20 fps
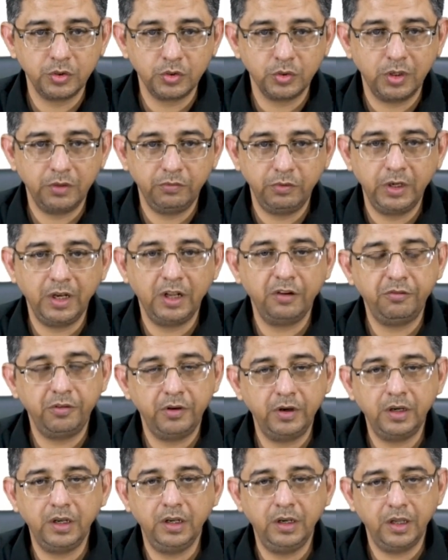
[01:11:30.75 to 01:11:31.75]
So I would
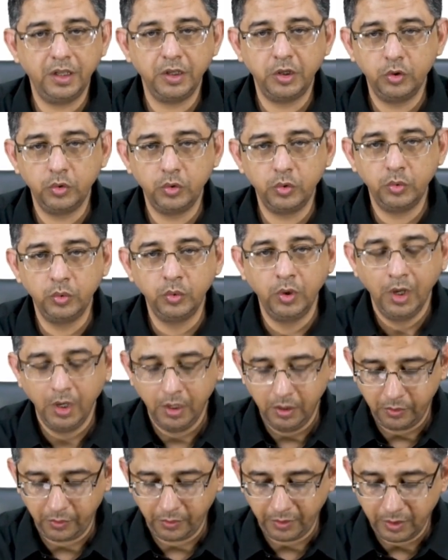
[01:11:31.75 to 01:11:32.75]
definitely like you to
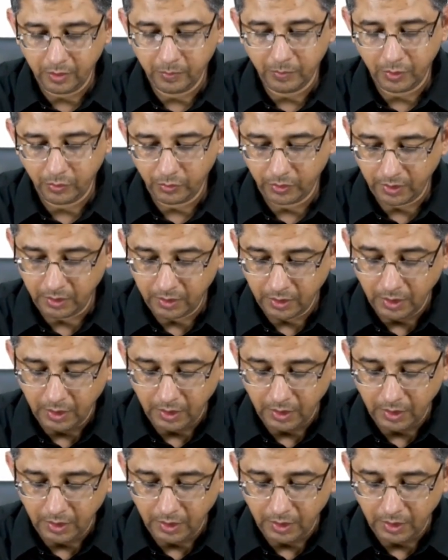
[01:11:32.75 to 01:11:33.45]
read about it.